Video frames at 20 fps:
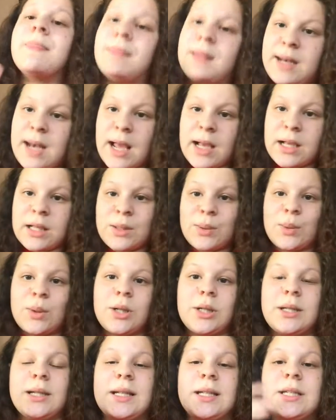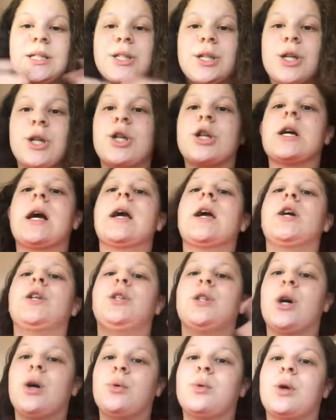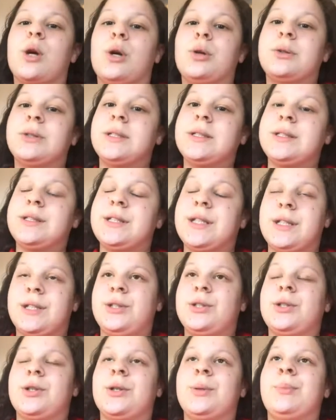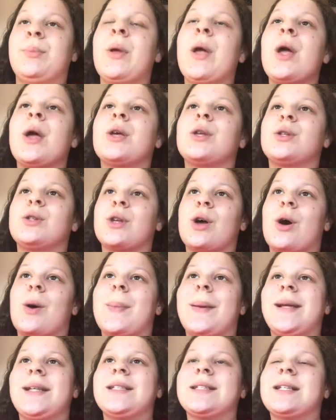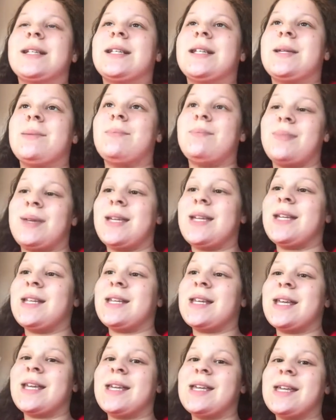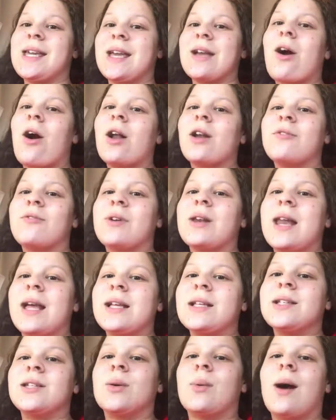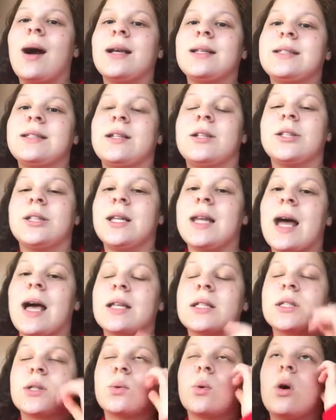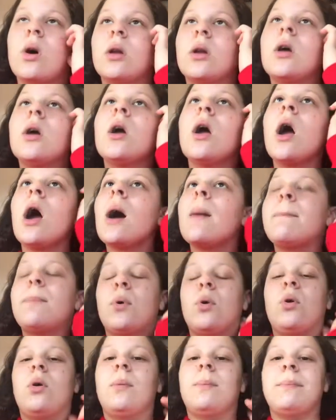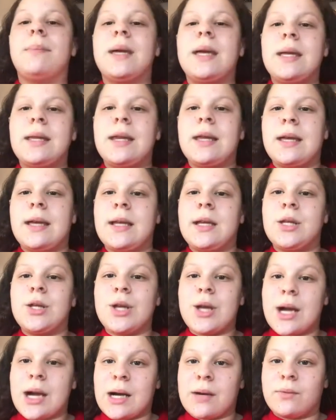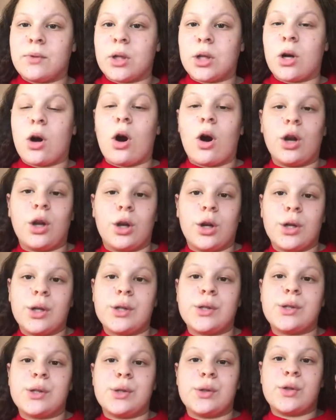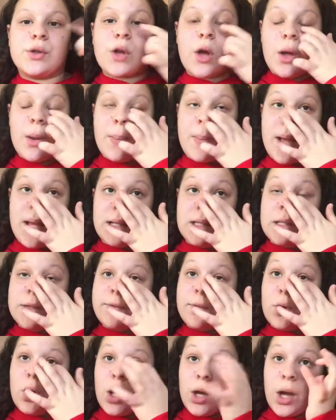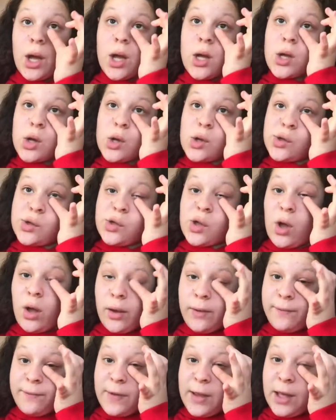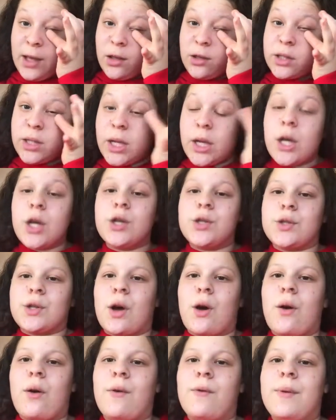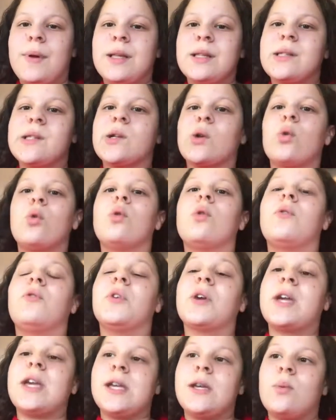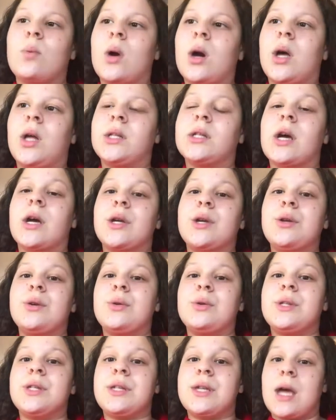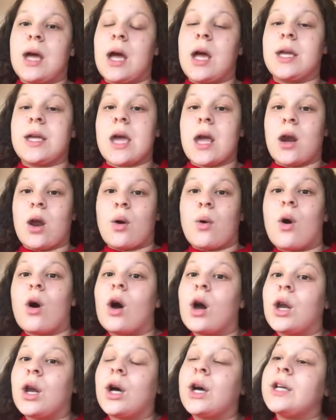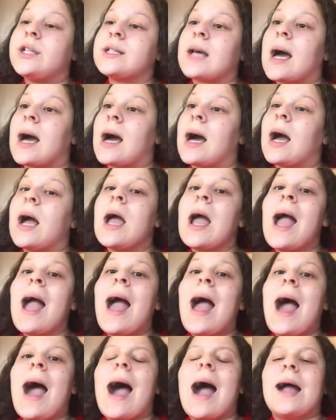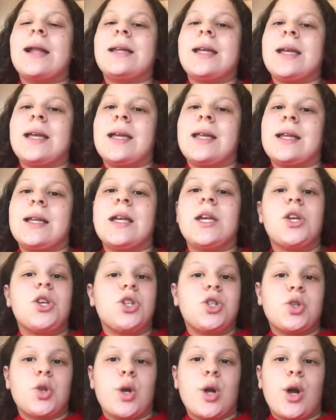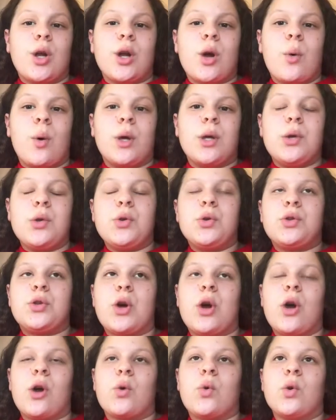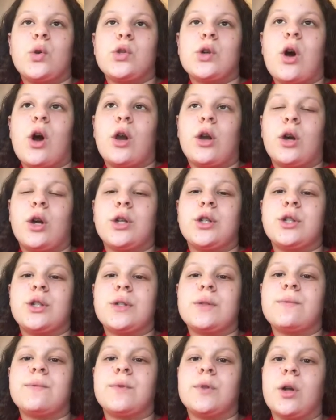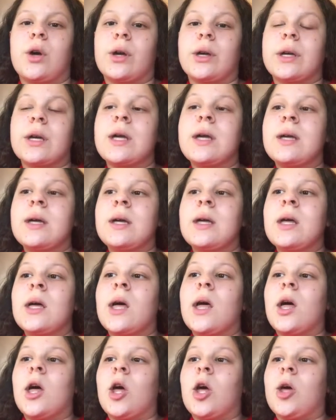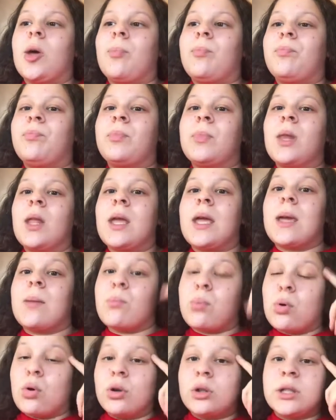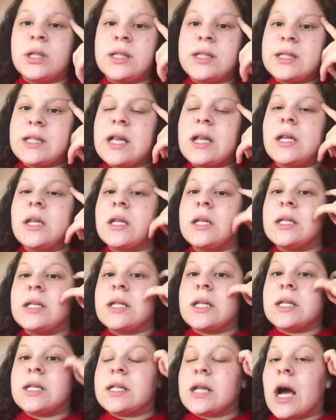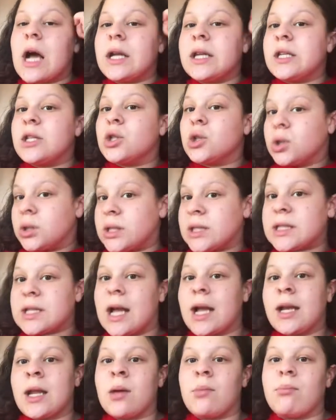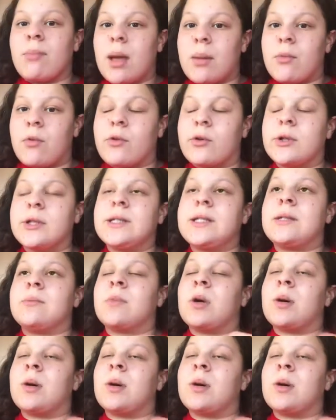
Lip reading: The next one is to create a note coding system. So basically meaning, it kind of relates to what I said on the last one, but meaning you have like highlighters and certain pens for like certain things. So in school for keywords I use a yellow highlighter, and in history I know I use turquoise highlighters for like important sentences that I need to understand and memorise in